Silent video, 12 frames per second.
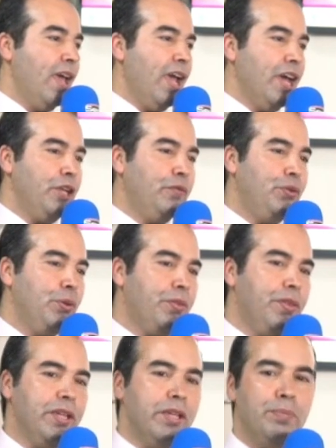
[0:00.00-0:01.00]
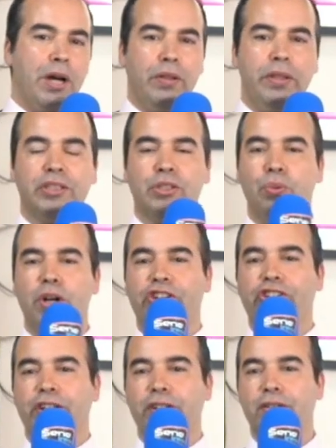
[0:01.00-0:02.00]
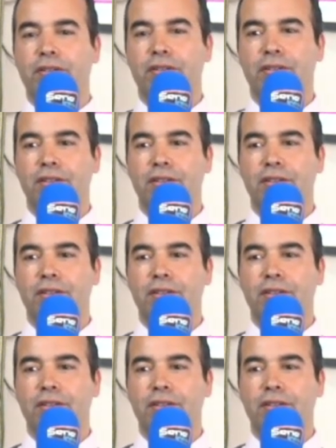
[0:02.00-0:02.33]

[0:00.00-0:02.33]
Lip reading: And if you think about this question,